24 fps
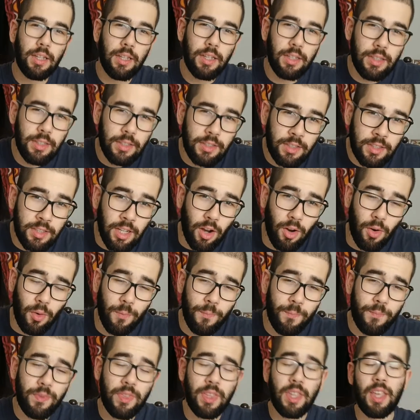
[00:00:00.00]
So,
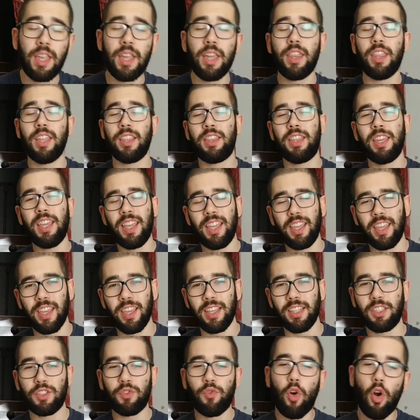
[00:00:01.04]
the thing
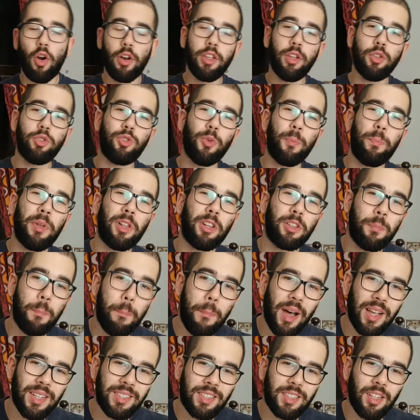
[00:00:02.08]
is, for you to build
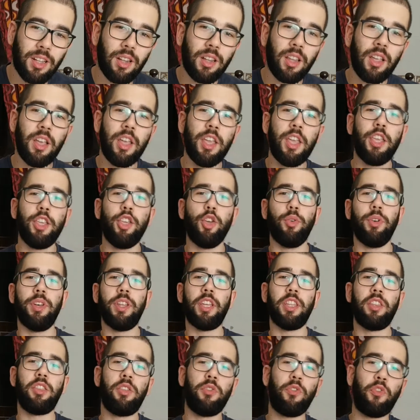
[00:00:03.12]
muscle, you
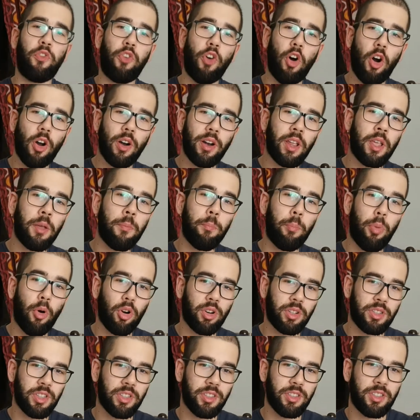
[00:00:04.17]
need 4
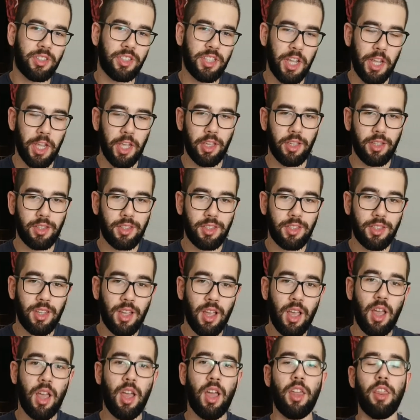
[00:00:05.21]
important things.
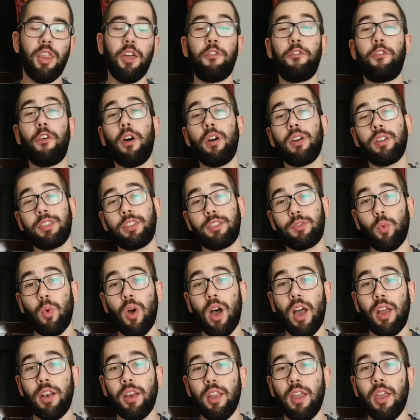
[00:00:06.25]
The first
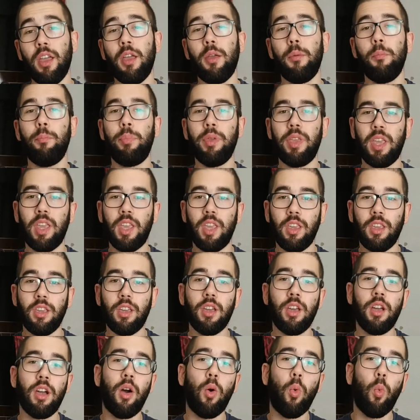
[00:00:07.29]
one being
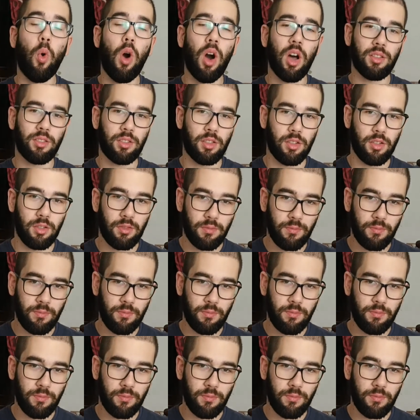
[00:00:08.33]
water.